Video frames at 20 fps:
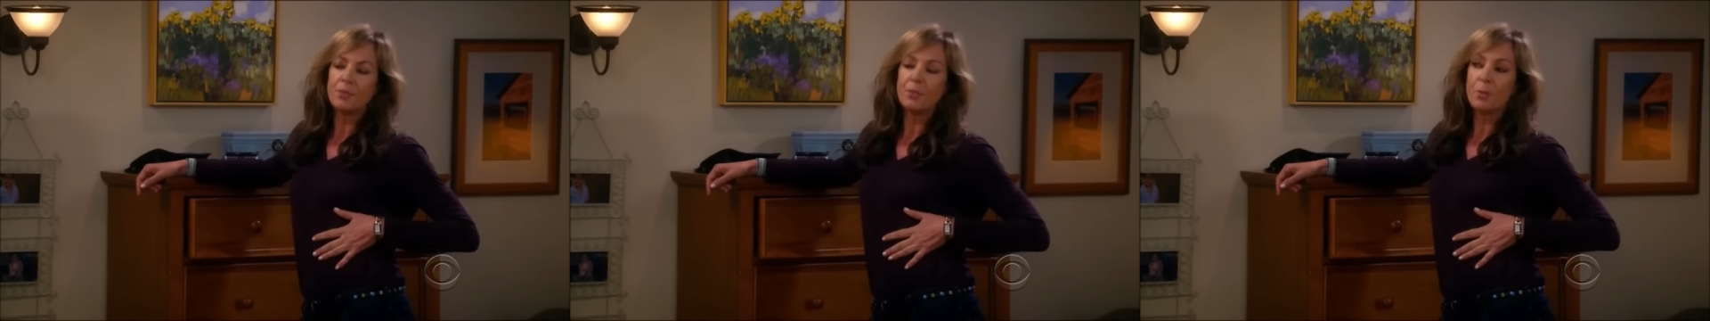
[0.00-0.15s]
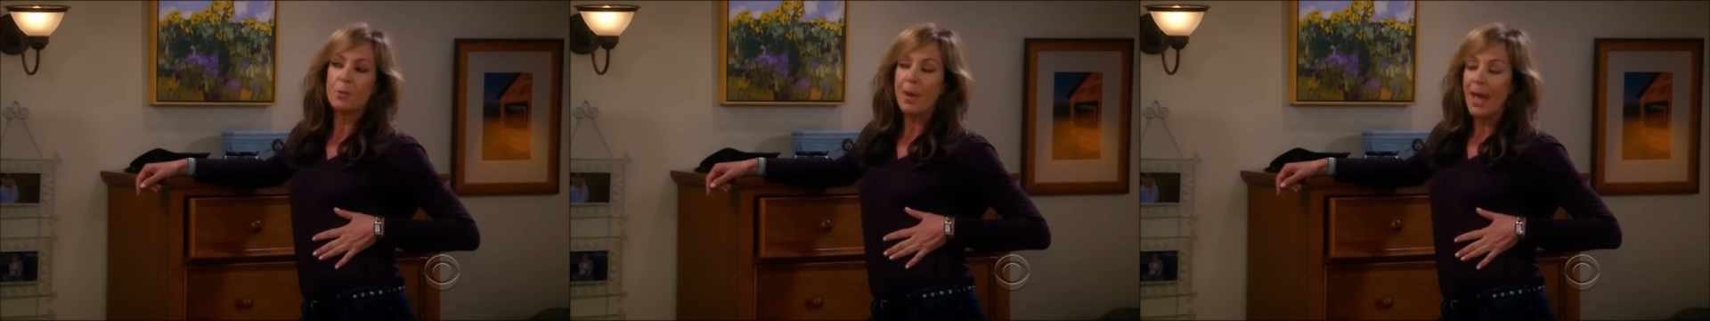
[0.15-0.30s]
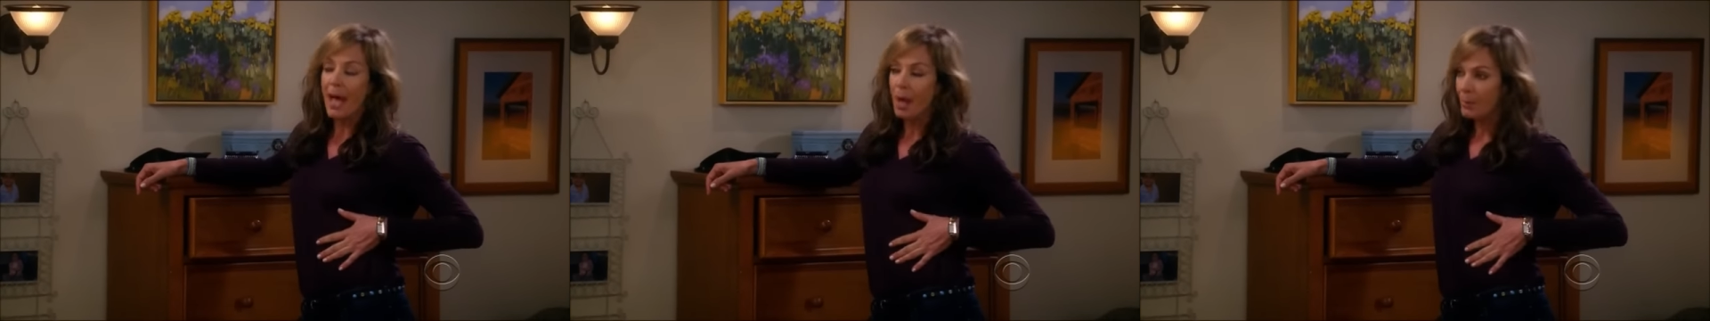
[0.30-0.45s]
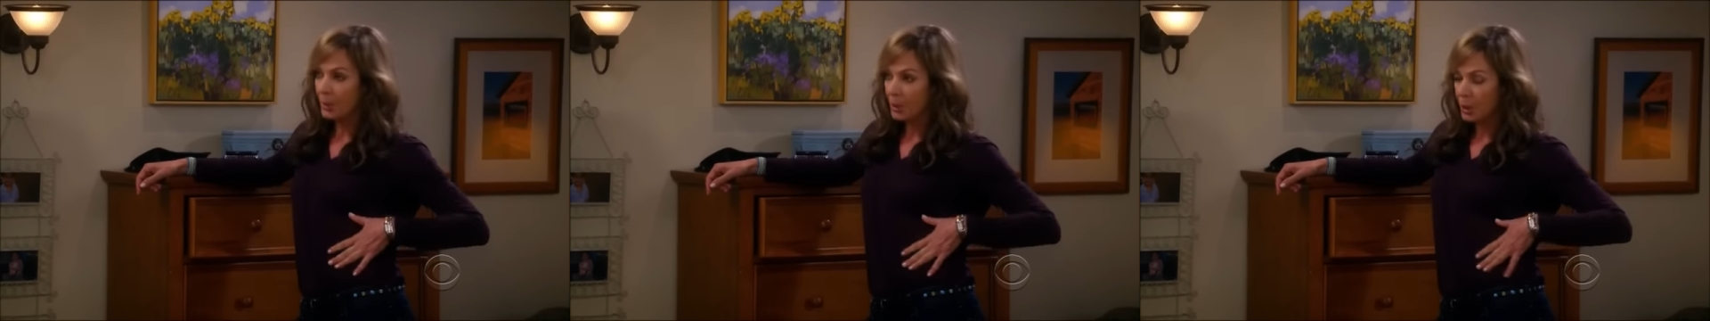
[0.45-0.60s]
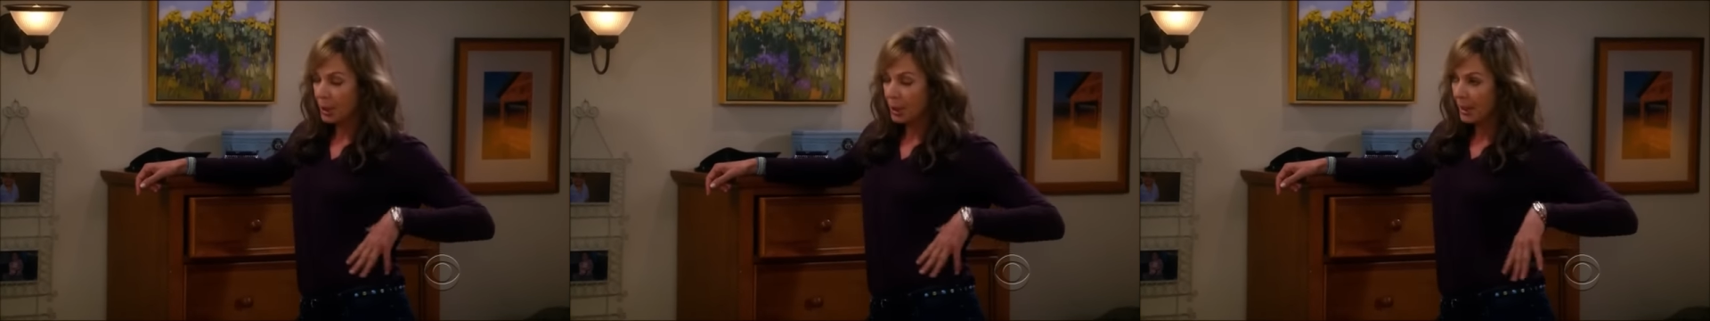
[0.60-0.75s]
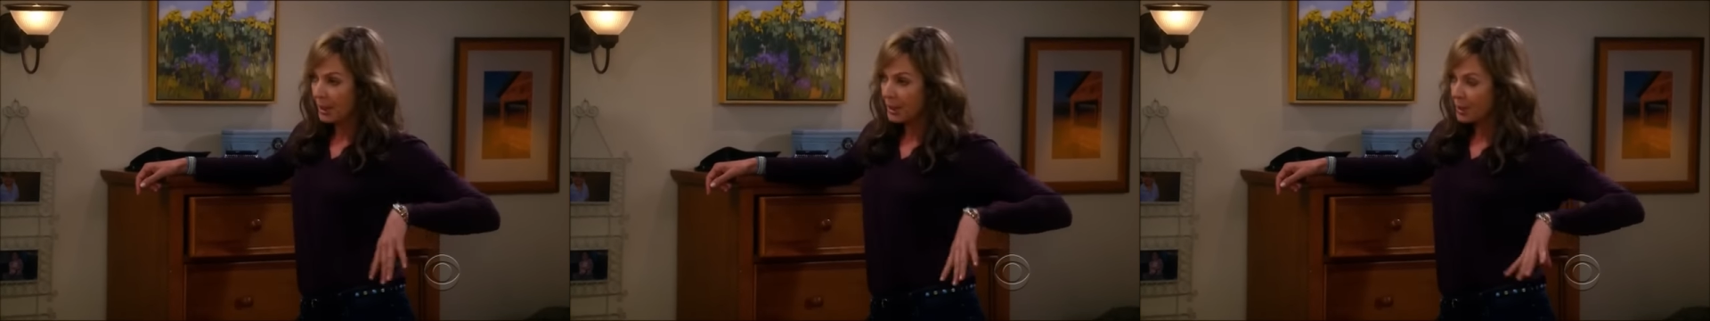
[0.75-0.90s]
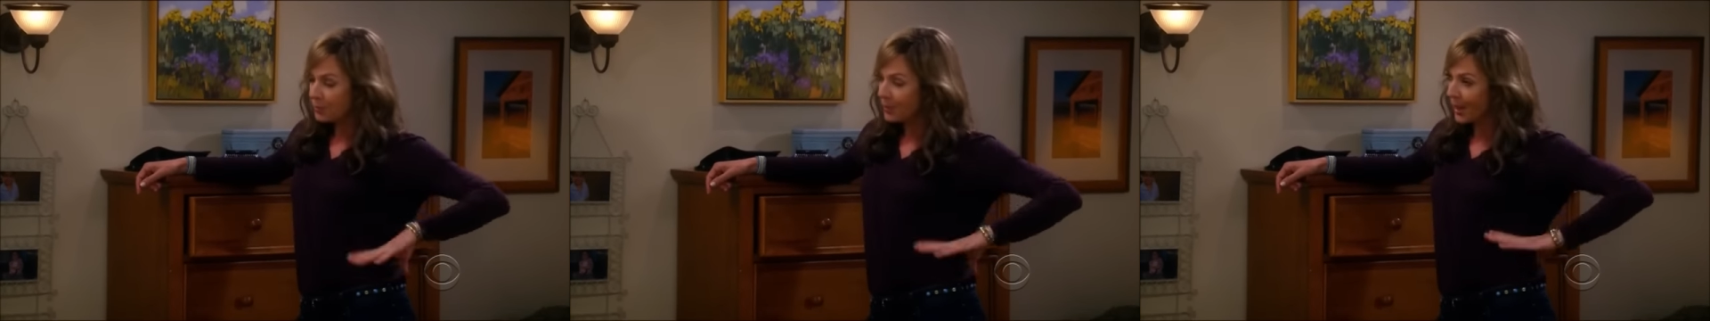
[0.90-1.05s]
from
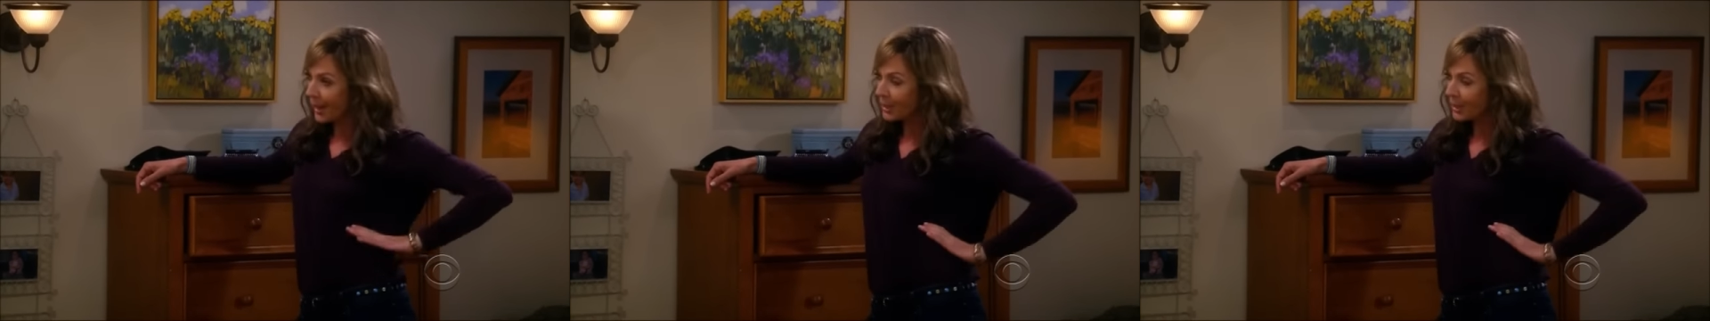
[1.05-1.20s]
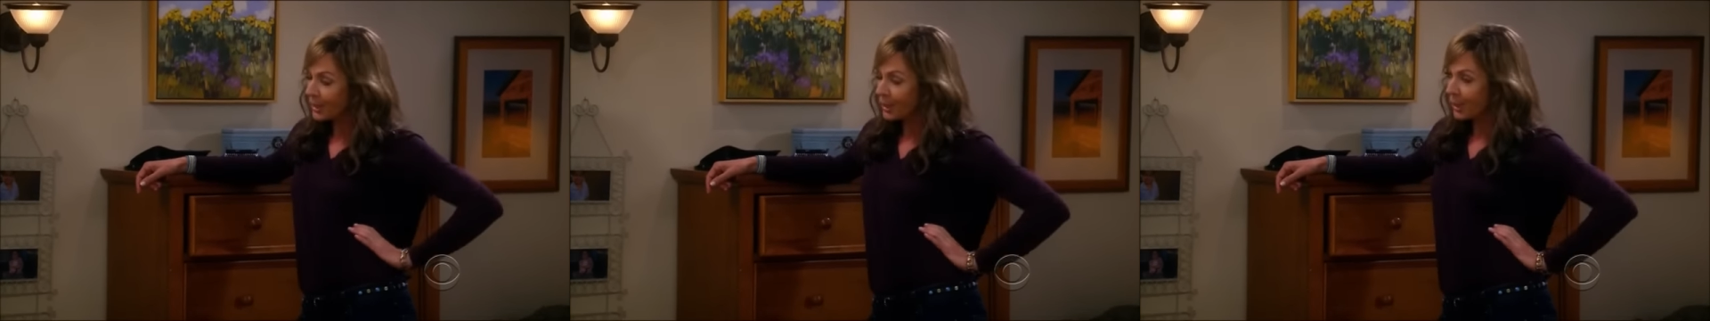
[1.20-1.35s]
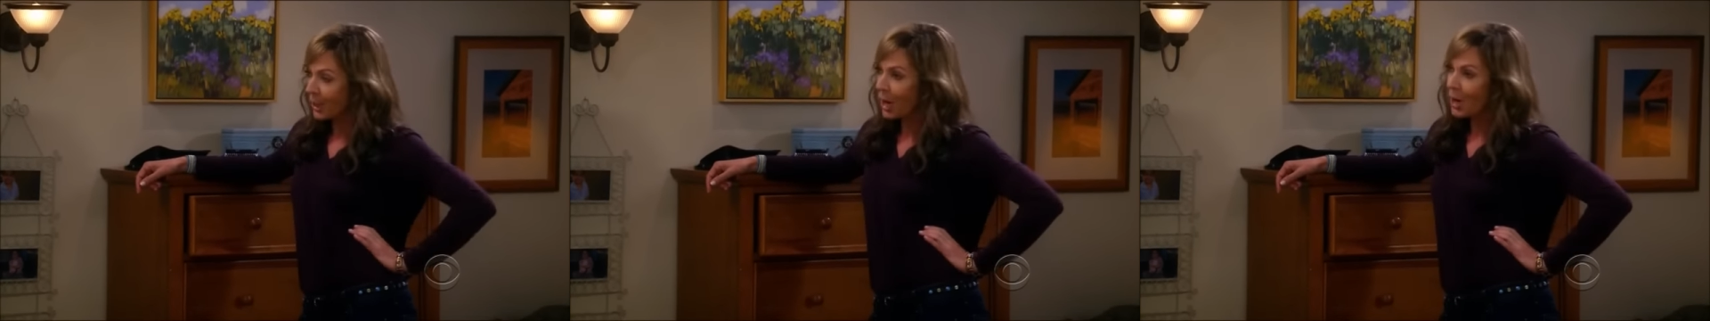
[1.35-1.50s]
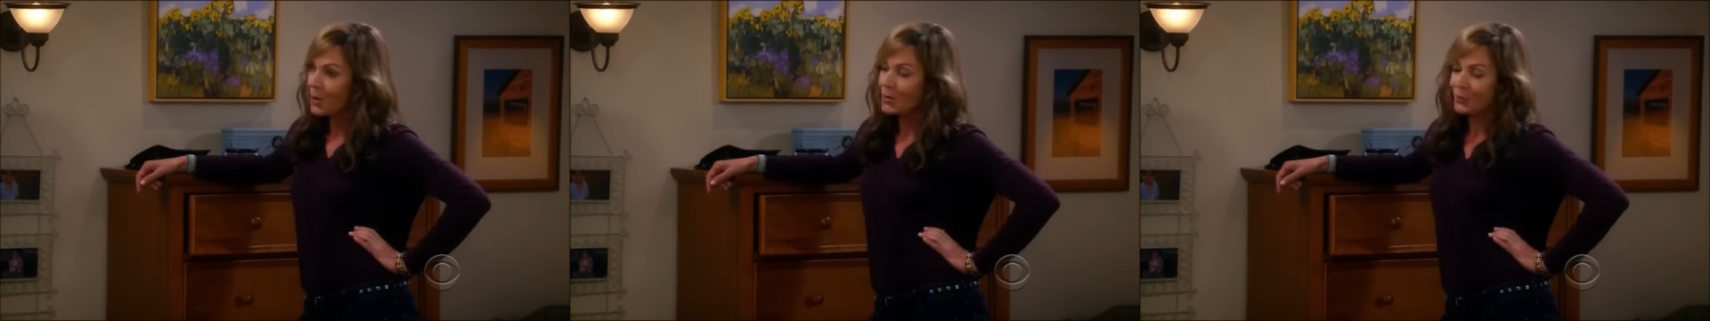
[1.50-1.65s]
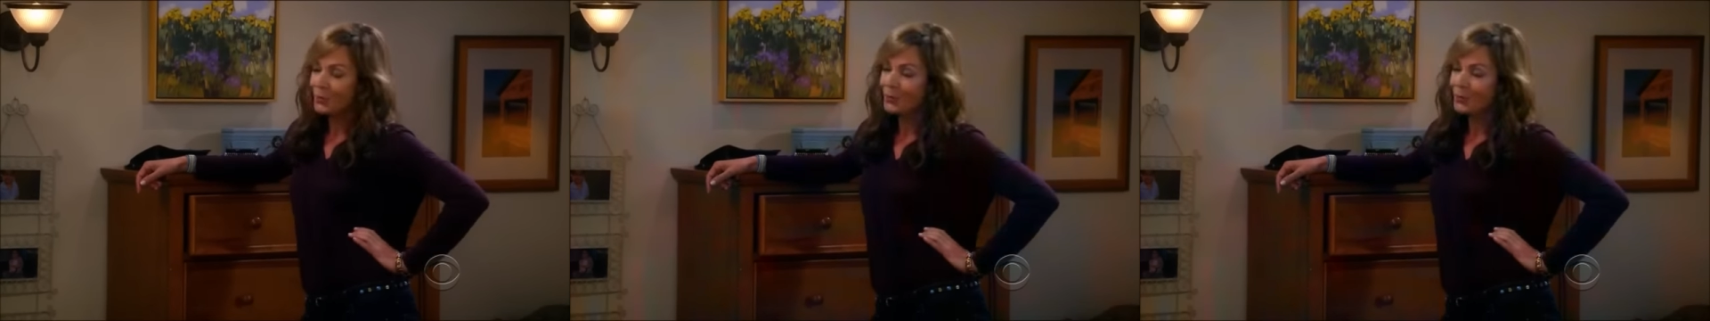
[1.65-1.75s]
Albuquerque, New Mexico.